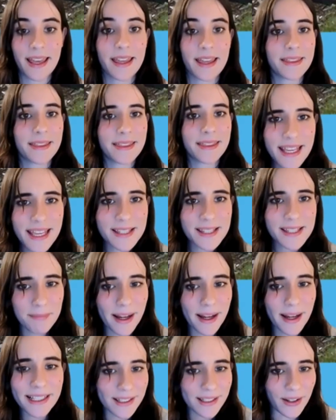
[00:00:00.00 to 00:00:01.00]
This
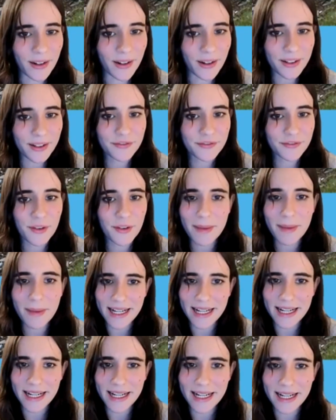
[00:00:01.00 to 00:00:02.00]
might look familiar
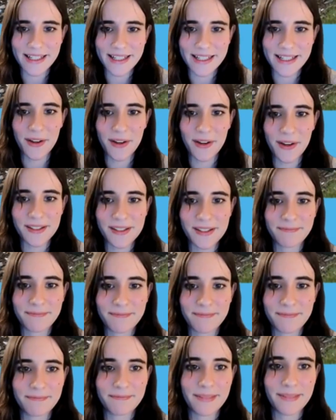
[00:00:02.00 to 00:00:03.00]
to some of us.
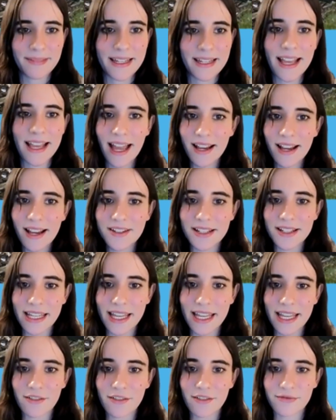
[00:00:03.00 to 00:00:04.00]
It's actually
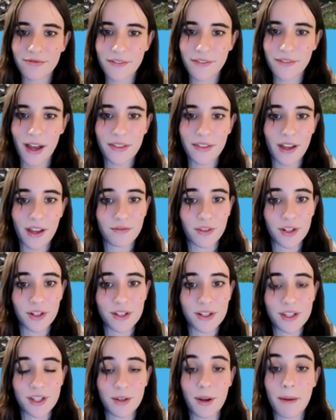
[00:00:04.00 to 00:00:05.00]
a river that
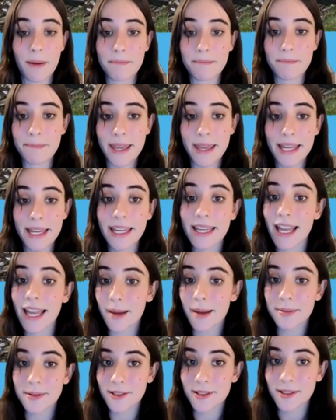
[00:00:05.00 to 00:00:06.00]
runs through a big
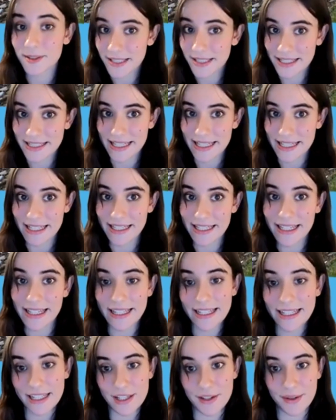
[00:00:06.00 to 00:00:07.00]
capital city
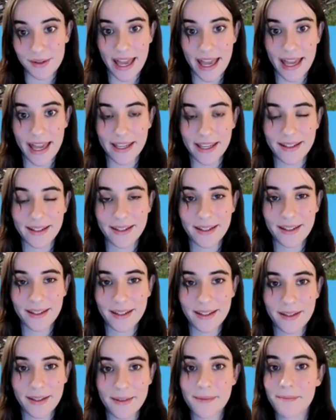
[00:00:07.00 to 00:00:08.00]
in the UK.
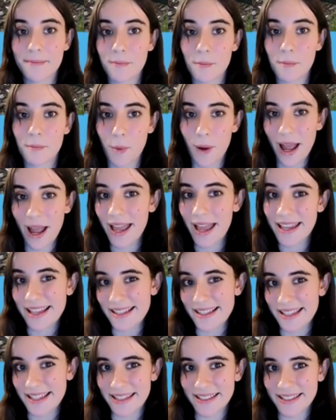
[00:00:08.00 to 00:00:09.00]
Where
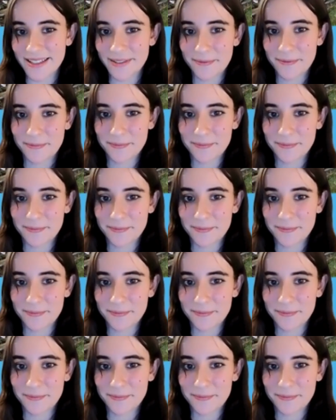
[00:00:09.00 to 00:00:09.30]
is it?